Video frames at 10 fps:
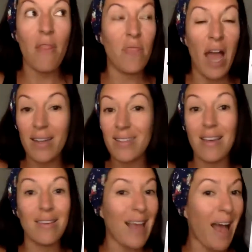That is
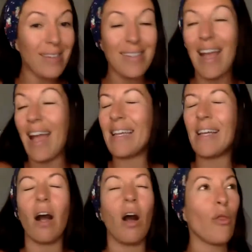not
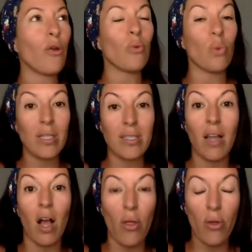any other reason
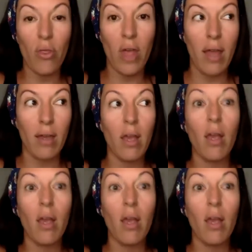other than